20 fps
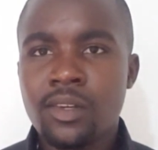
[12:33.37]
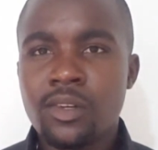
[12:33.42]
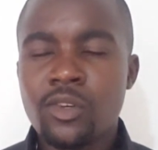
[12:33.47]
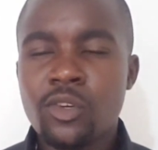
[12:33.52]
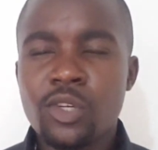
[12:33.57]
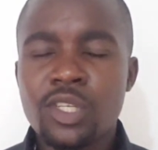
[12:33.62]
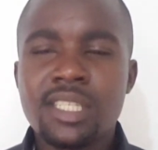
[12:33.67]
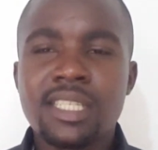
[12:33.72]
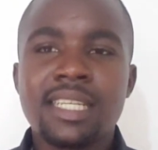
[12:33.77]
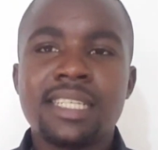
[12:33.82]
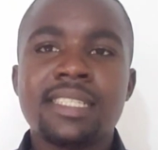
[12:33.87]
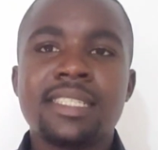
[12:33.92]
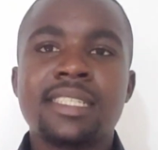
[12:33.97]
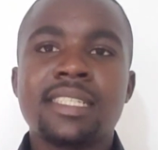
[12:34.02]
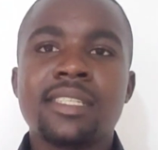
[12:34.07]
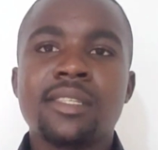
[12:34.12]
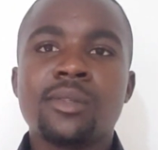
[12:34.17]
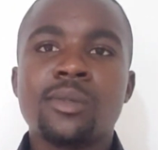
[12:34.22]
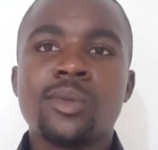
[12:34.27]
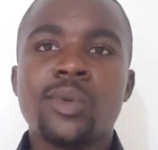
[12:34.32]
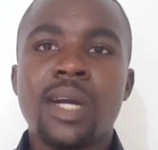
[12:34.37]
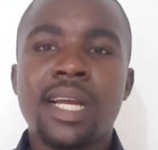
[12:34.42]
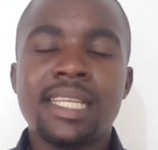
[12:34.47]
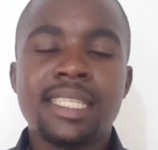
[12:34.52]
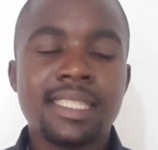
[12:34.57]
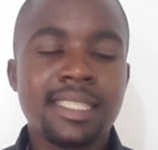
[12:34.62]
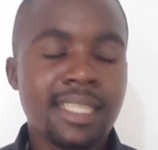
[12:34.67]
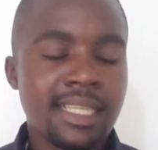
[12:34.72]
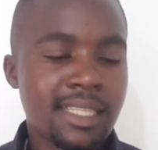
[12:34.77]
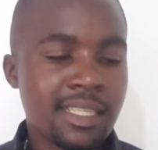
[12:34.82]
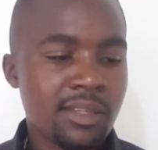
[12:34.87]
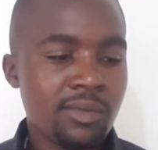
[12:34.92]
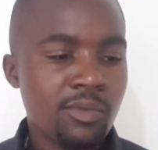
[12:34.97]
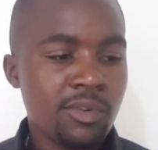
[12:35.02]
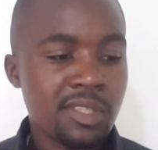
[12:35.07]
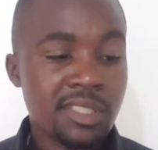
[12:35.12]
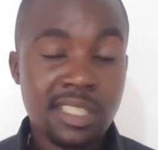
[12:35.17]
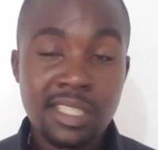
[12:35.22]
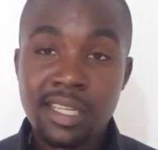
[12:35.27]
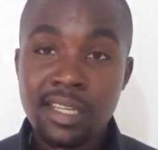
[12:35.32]
Not until I started
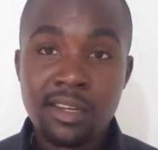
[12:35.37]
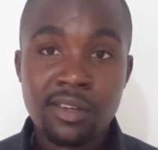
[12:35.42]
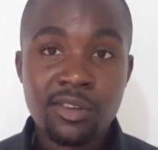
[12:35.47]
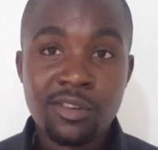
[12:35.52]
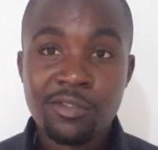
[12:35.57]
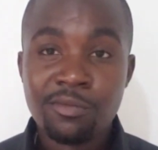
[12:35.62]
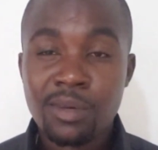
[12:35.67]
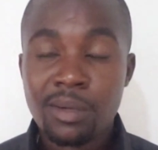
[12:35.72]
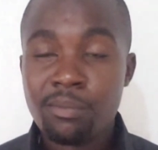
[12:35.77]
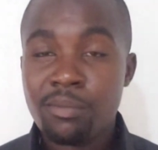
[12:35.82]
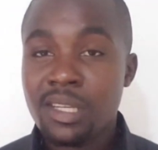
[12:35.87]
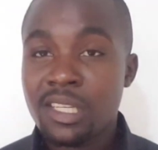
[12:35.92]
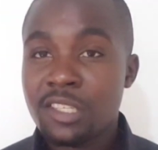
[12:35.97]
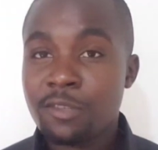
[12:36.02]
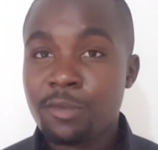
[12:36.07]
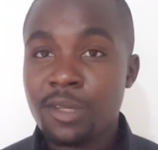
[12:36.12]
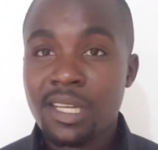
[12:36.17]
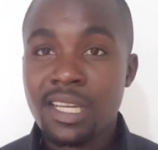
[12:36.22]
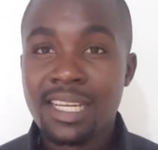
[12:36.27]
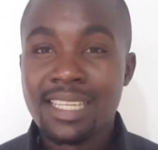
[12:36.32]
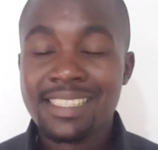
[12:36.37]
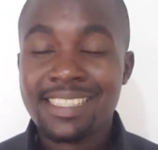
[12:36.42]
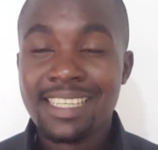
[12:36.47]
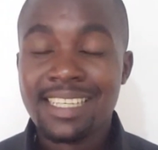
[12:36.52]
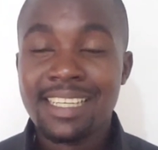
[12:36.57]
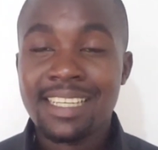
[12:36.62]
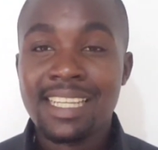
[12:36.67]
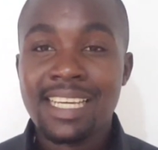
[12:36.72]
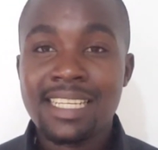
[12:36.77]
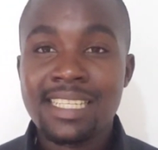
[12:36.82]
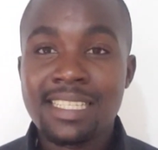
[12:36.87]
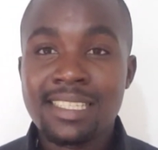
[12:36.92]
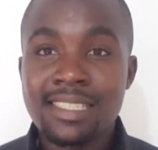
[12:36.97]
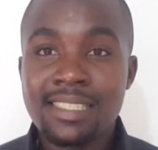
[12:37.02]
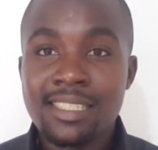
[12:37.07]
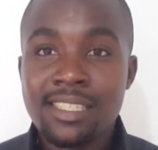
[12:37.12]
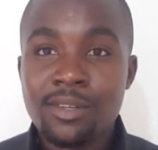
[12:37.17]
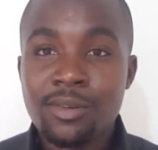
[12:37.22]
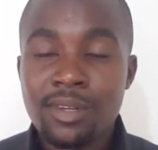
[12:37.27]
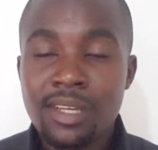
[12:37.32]
watching a lot of public speakers and that
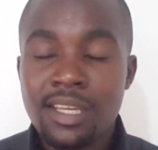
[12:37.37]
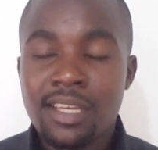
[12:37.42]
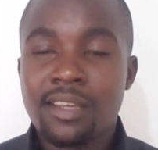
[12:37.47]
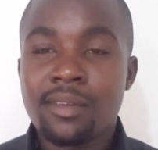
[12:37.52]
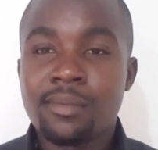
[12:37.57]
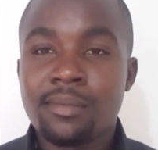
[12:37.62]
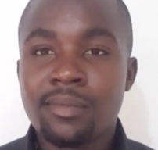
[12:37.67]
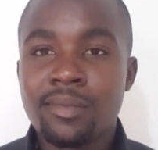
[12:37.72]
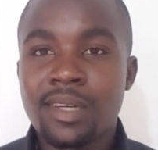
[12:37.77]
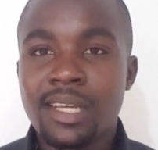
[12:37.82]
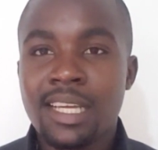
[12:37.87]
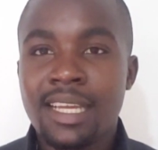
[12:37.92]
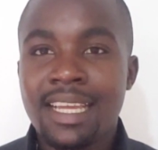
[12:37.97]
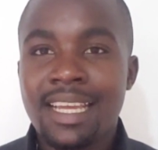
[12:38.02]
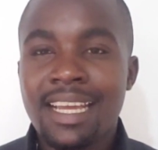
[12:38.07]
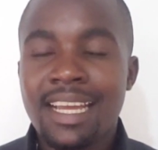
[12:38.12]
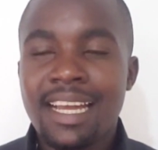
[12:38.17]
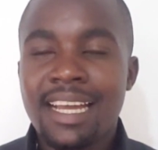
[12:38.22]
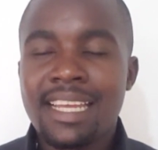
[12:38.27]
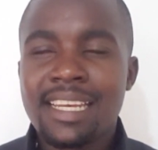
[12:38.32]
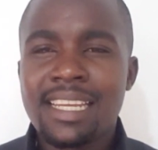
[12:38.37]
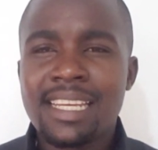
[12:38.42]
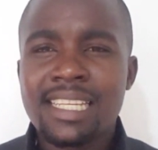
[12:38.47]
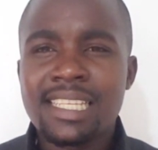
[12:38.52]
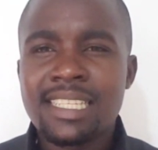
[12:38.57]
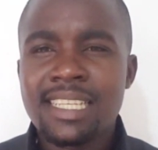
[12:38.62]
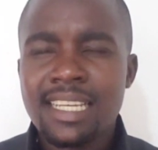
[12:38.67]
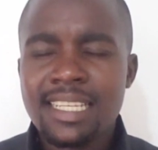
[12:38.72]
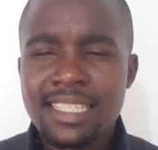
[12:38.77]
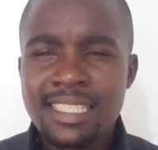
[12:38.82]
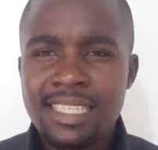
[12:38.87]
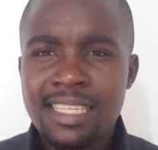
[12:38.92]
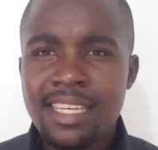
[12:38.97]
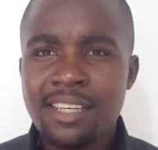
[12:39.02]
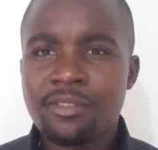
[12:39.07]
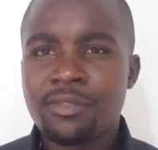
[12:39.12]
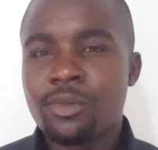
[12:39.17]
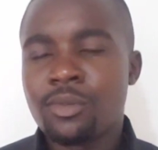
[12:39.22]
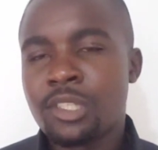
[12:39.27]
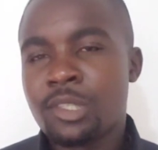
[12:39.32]
zeal came, and I just
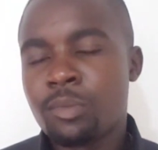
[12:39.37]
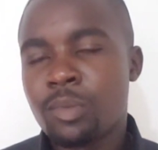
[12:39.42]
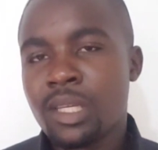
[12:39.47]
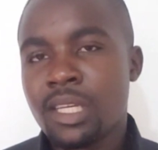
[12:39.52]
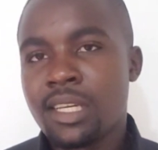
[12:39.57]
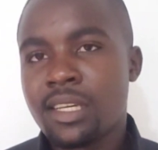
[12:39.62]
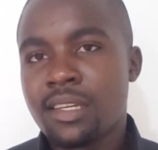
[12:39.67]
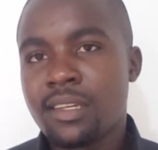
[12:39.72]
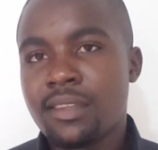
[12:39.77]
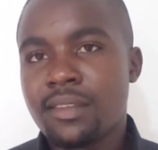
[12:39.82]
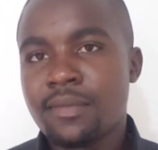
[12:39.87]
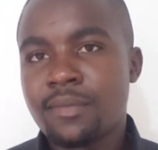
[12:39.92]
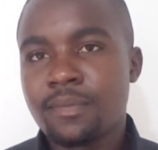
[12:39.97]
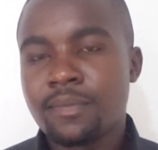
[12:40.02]
love to speak.